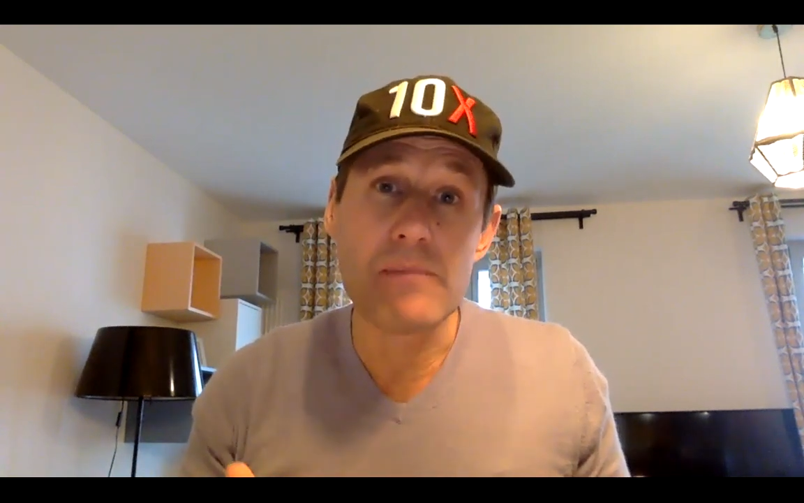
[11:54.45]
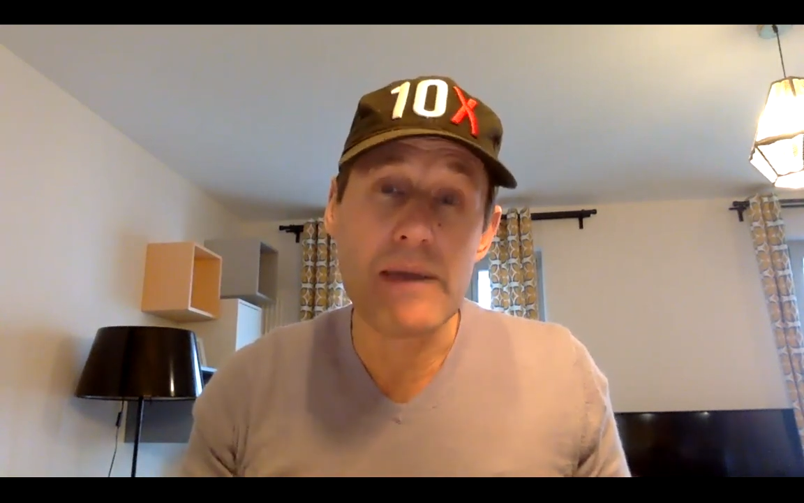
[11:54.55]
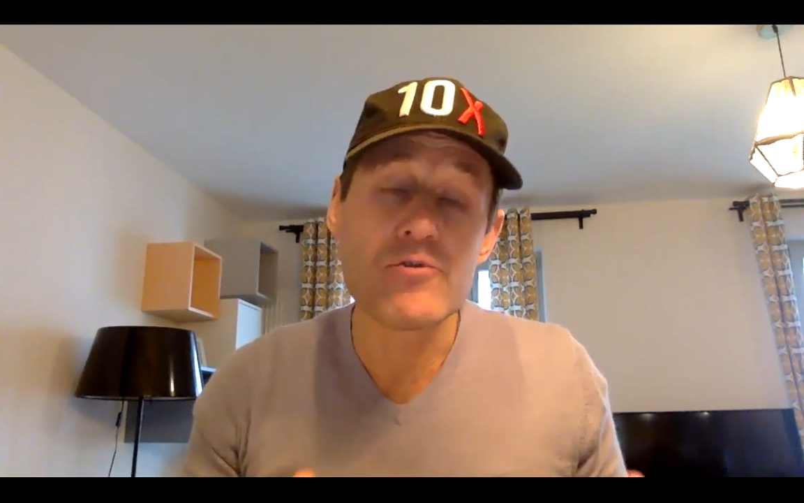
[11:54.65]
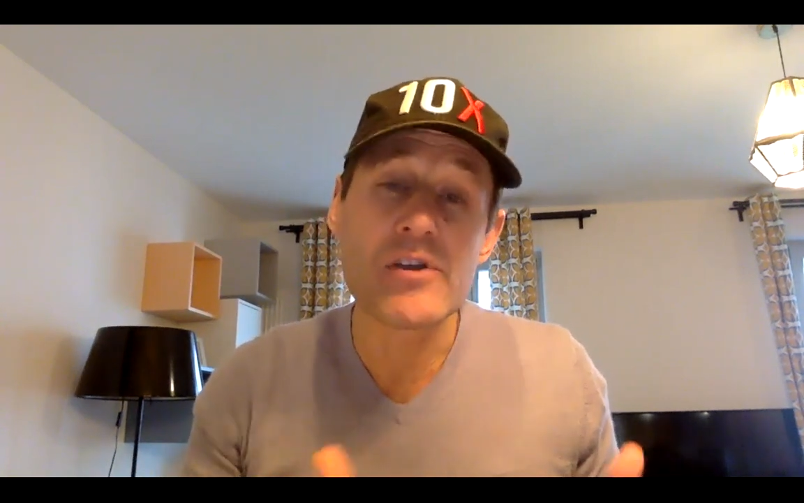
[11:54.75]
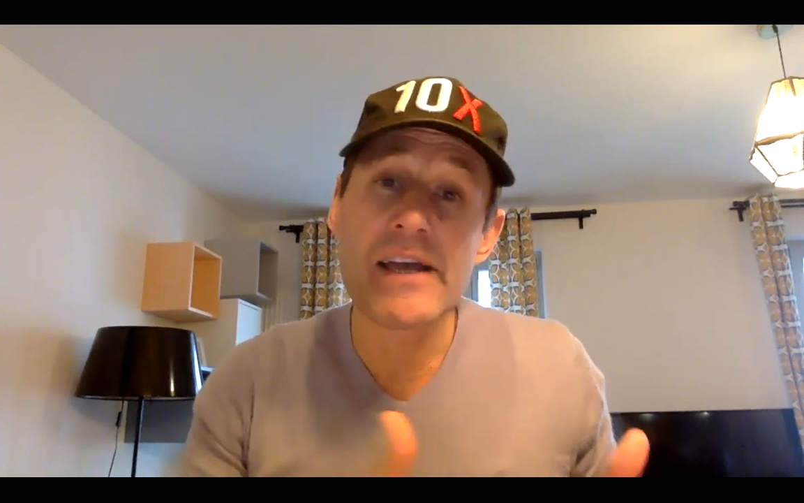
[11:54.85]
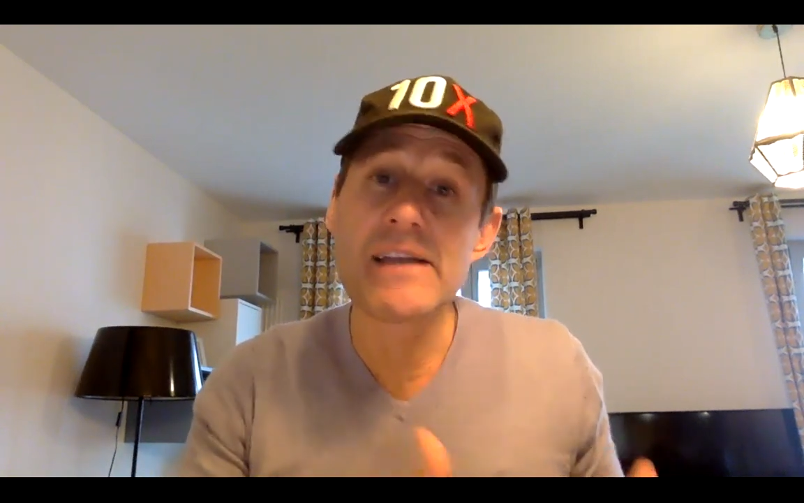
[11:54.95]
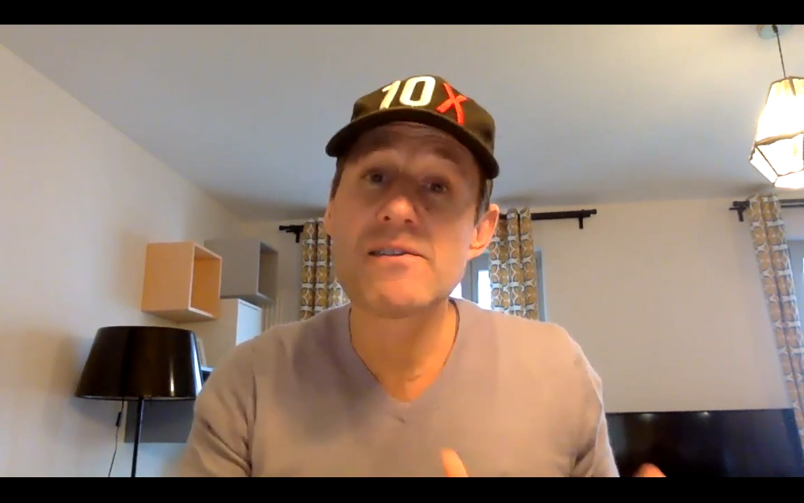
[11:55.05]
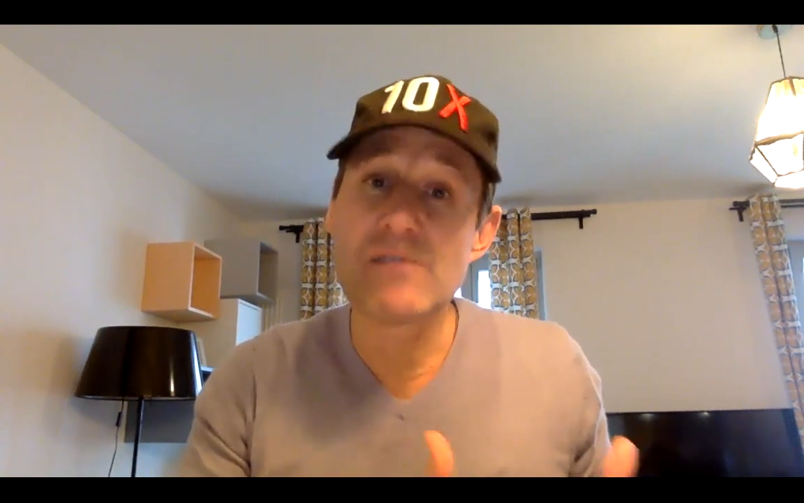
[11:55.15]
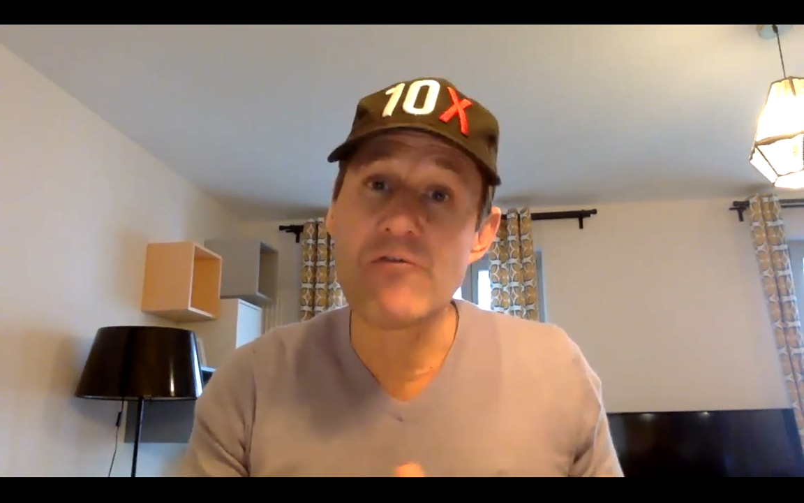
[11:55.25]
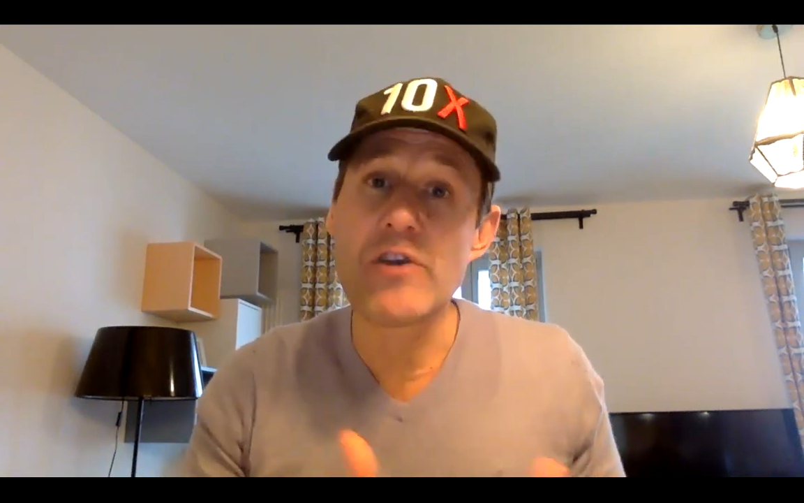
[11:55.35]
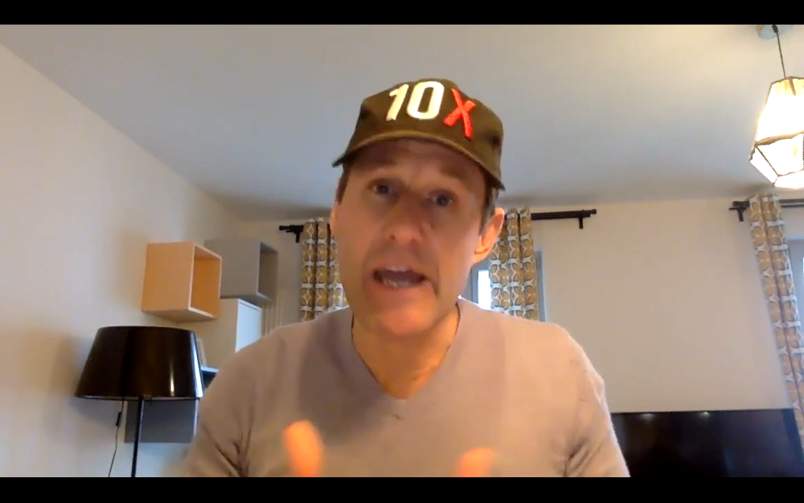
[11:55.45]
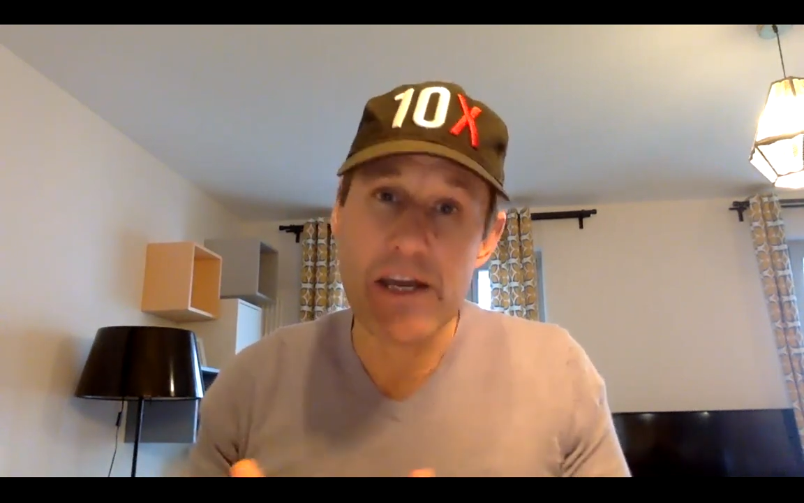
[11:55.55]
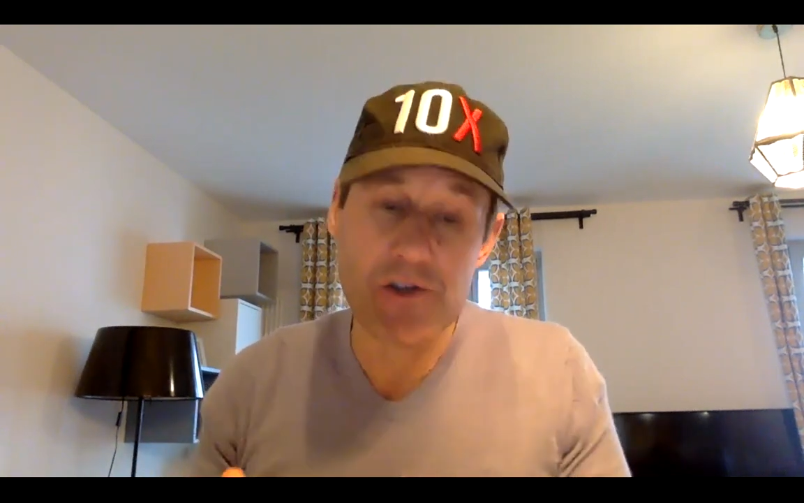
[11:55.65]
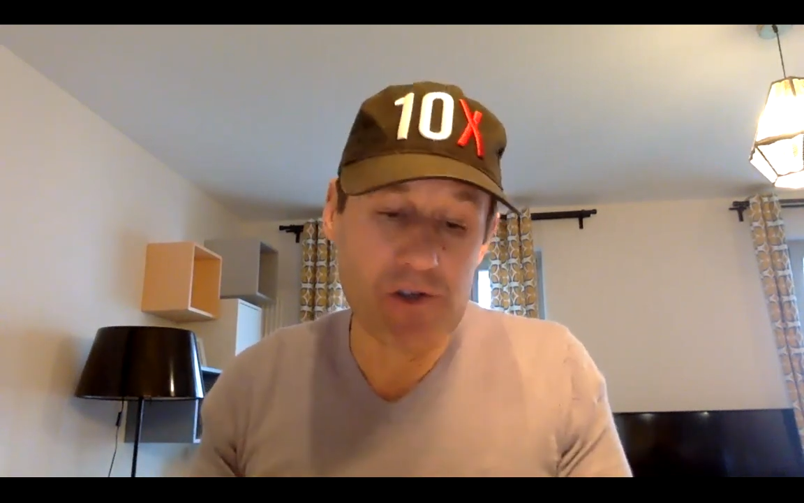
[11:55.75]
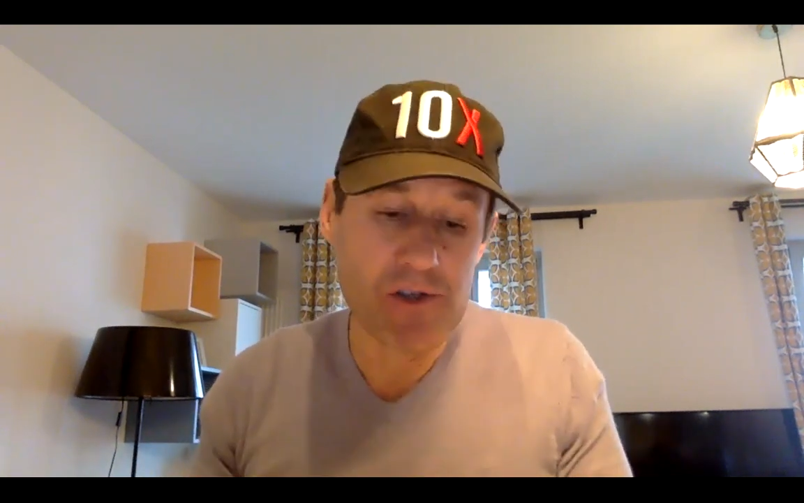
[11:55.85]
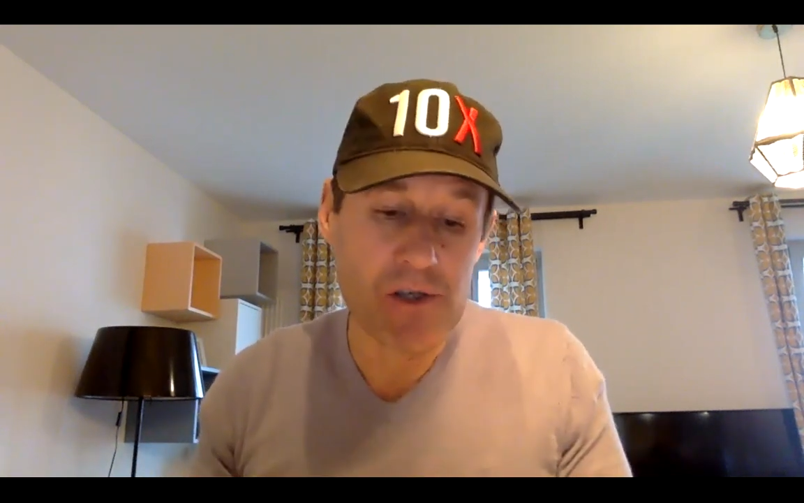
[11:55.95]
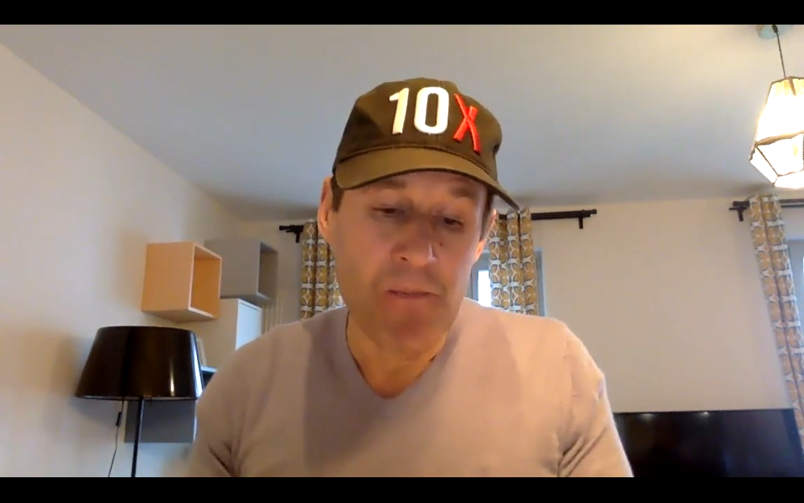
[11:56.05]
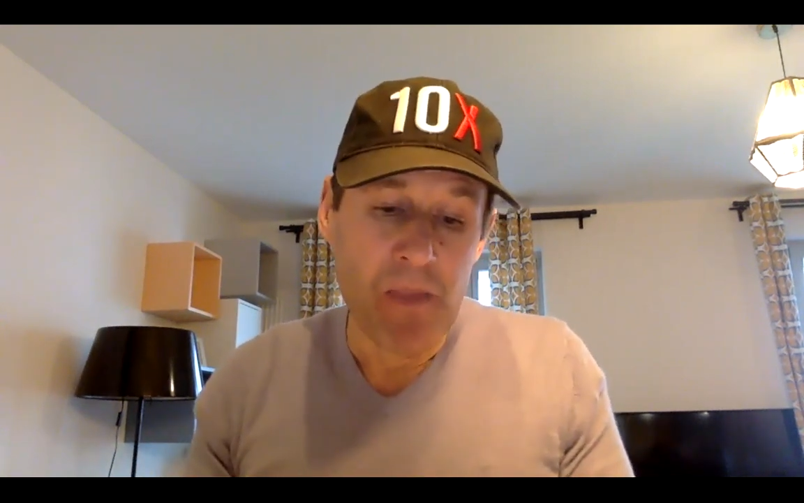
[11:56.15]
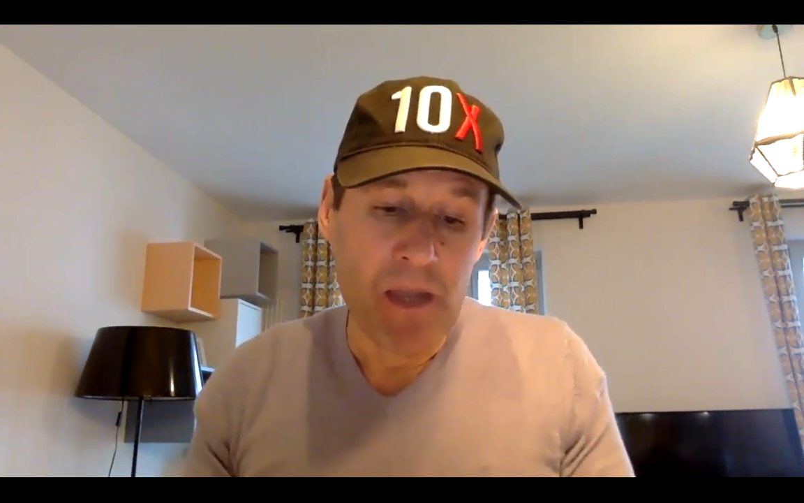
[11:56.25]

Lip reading: maybe with kids of different ages.